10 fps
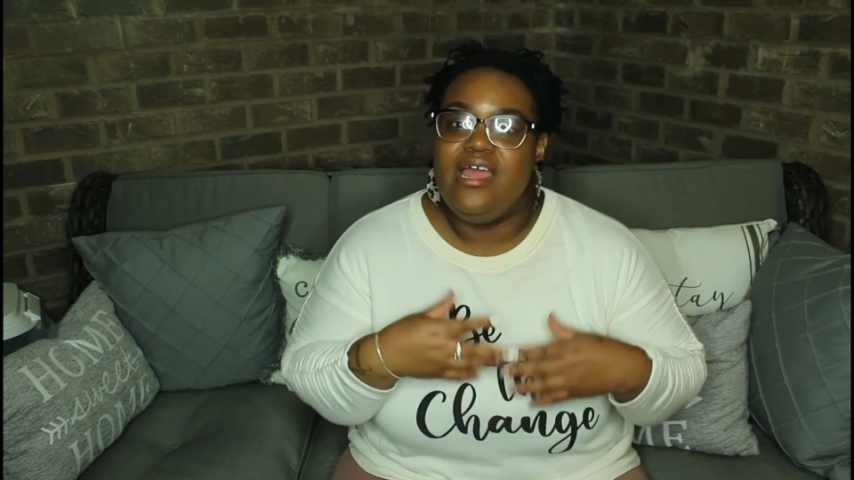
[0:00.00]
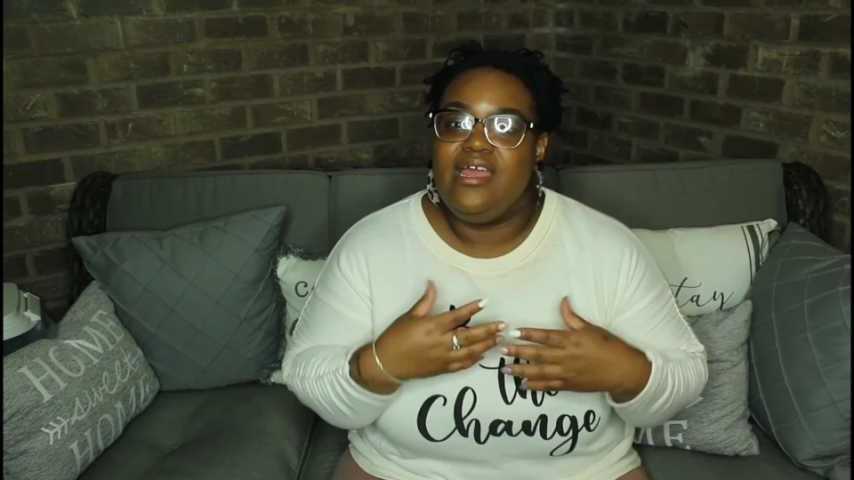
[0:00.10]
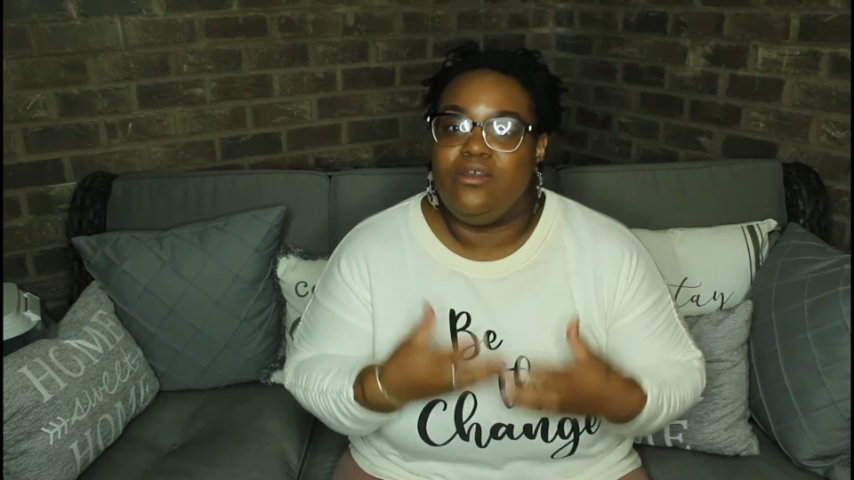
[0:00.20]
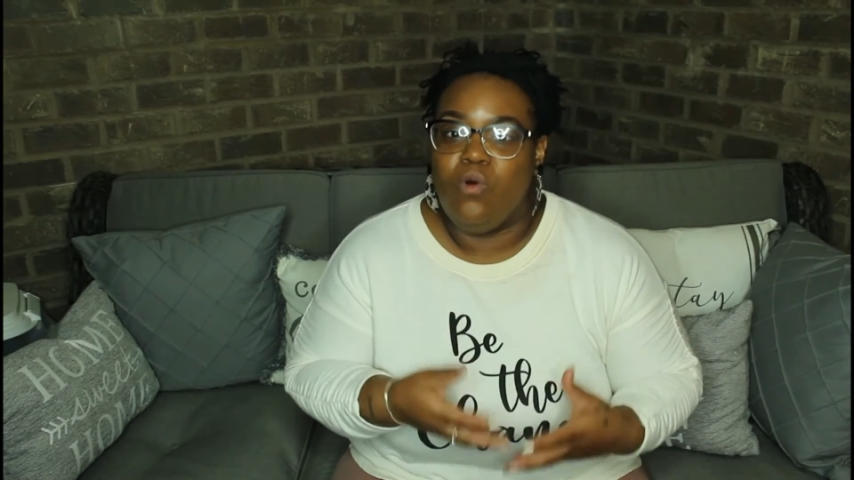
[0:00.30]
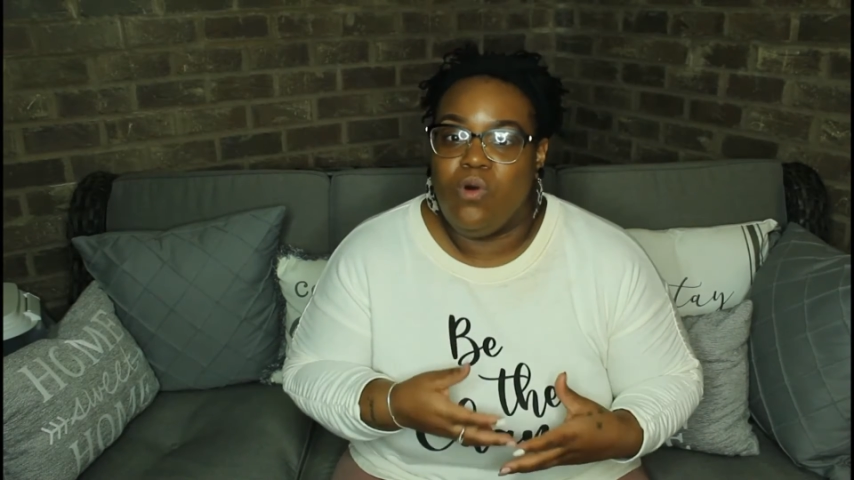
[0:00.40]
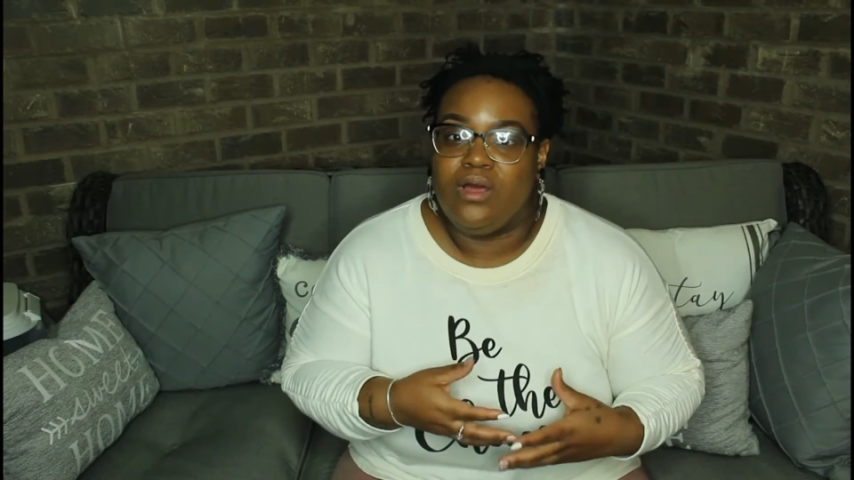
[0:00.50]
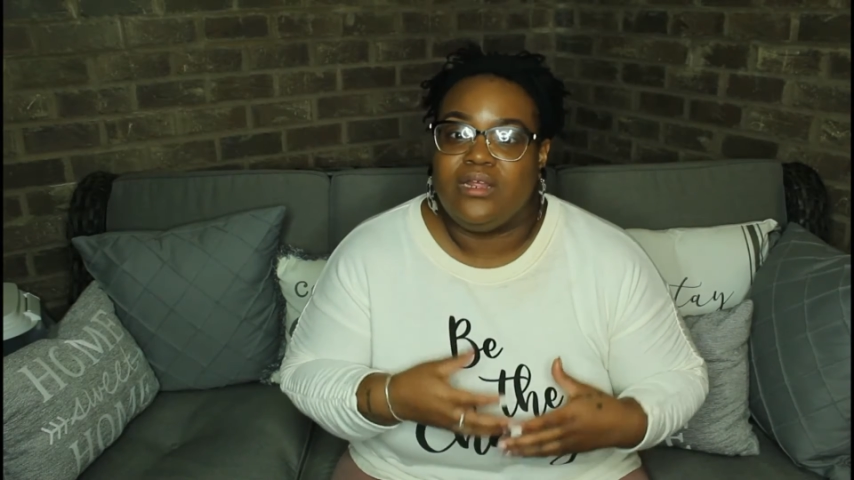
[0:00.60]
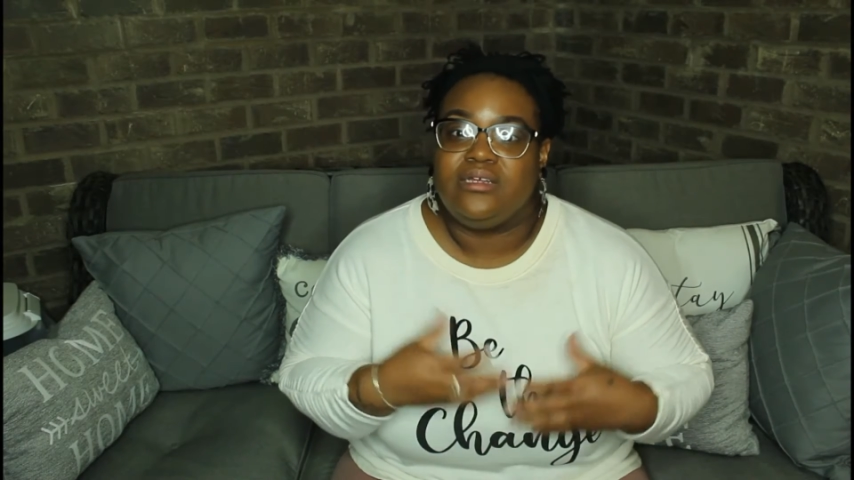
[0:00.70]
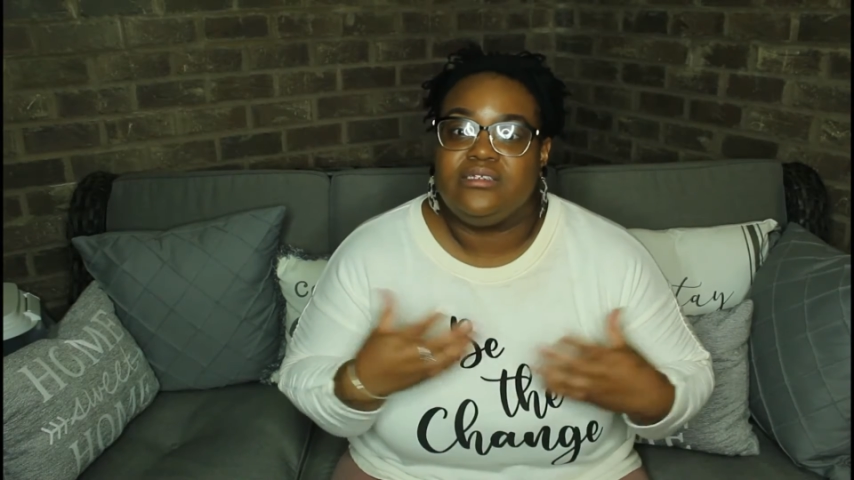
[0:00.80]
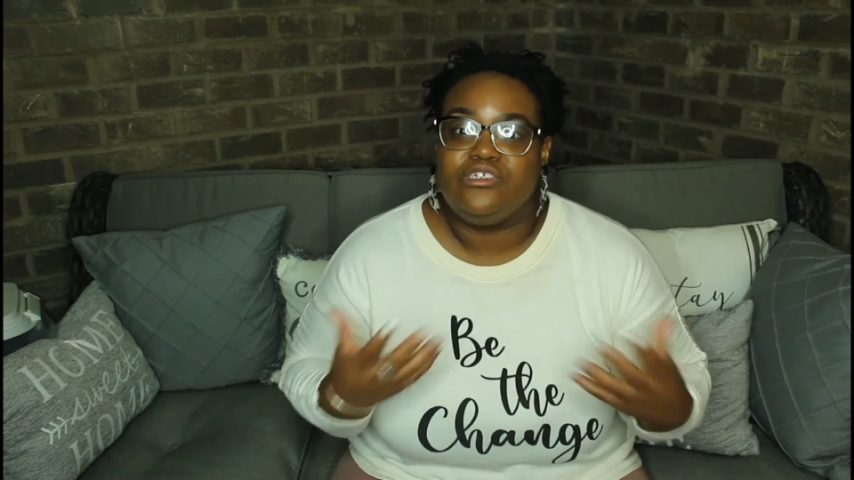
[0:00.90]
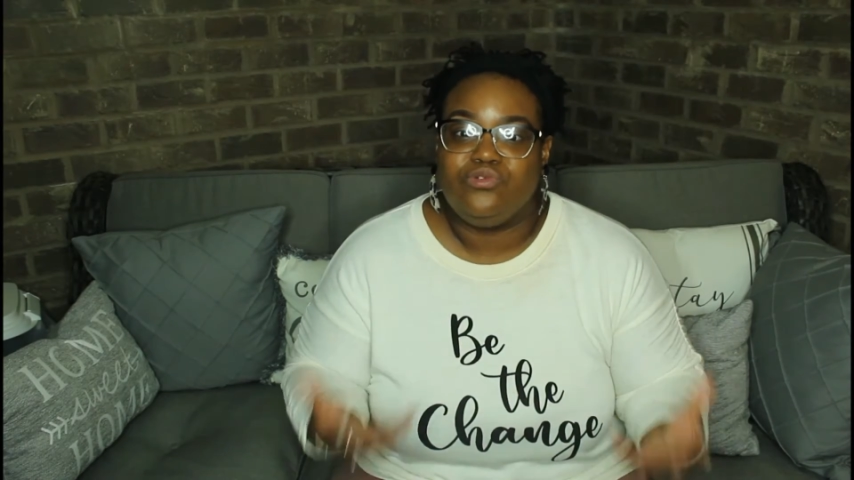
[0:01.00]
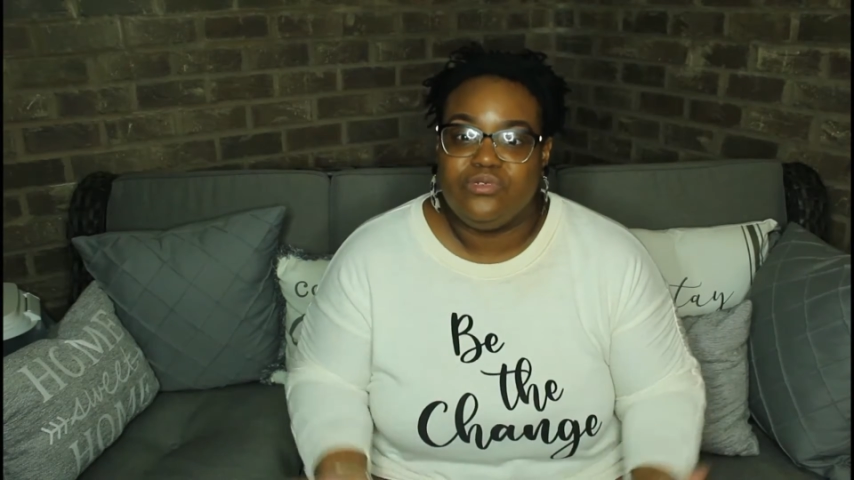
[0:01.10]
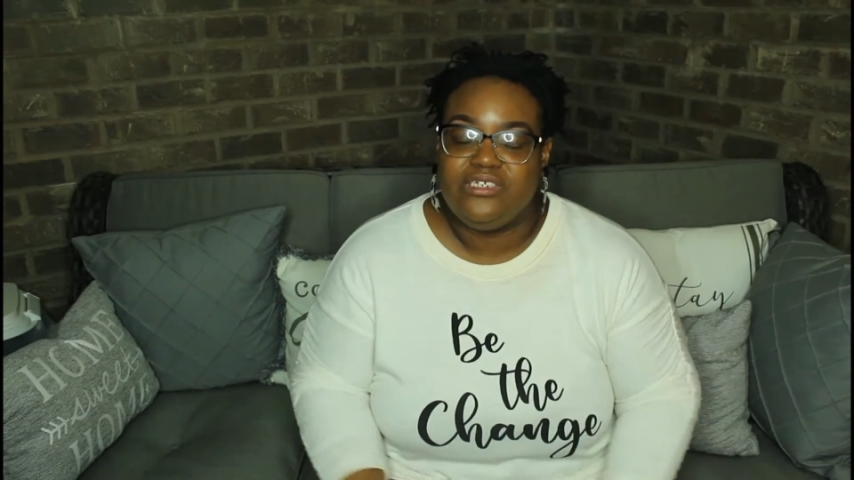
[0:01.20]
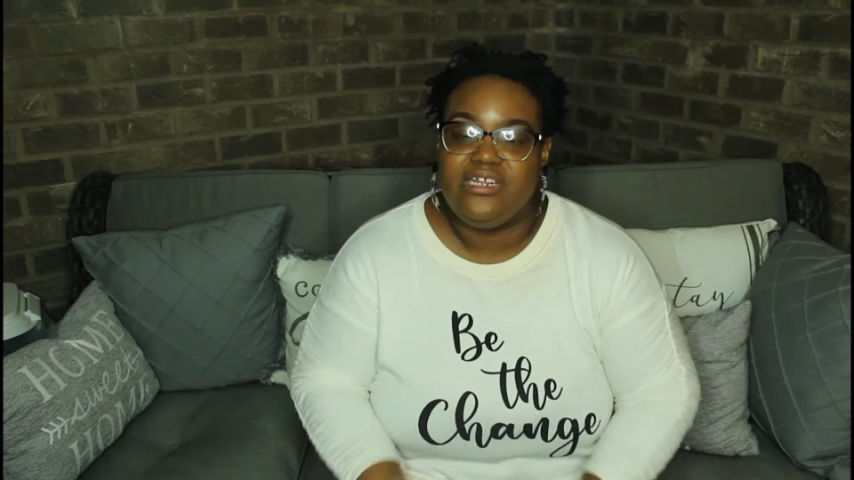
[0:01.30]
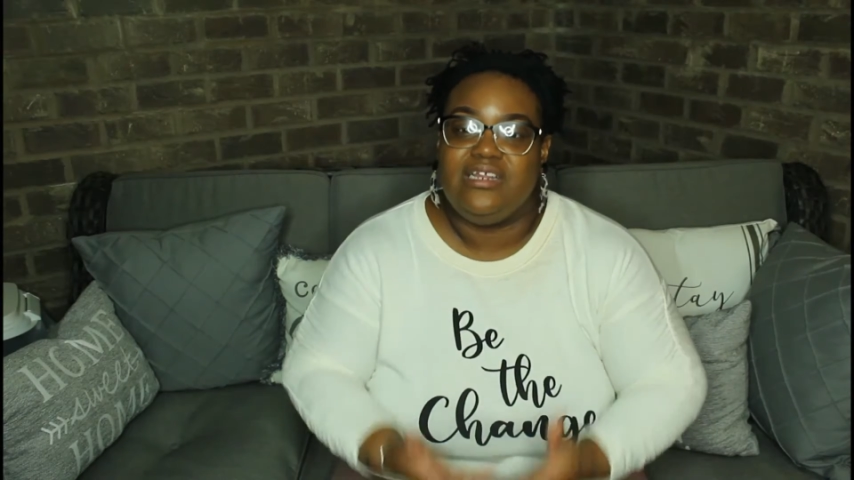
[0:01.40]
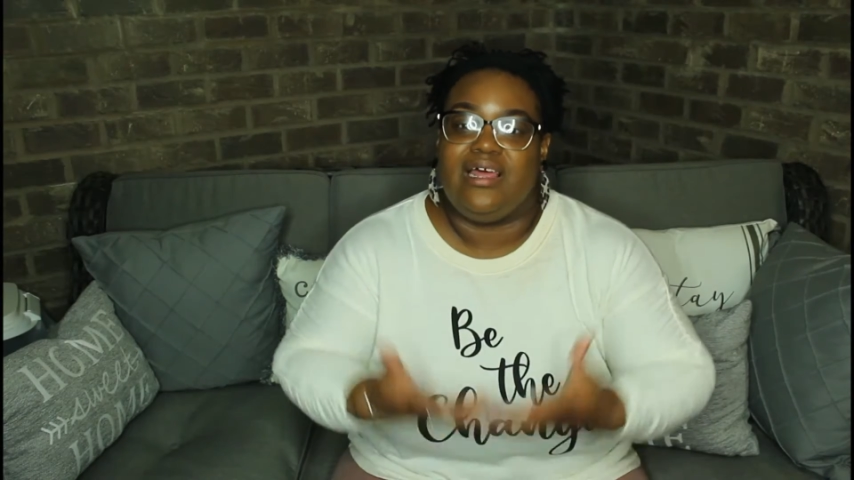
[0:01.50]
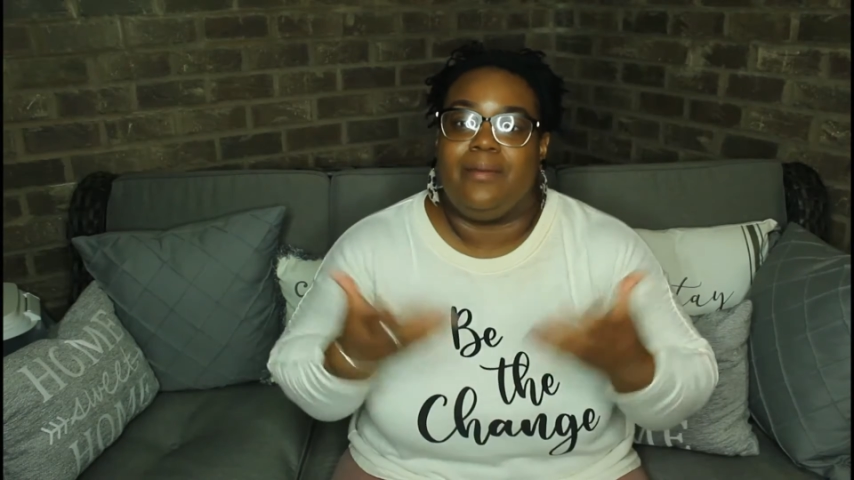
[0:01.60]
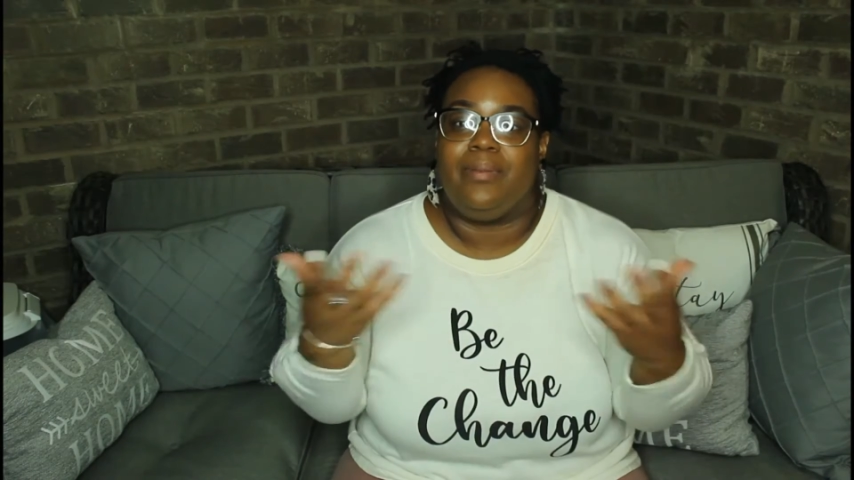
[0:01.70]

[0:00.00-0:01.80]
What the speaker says: in order to see that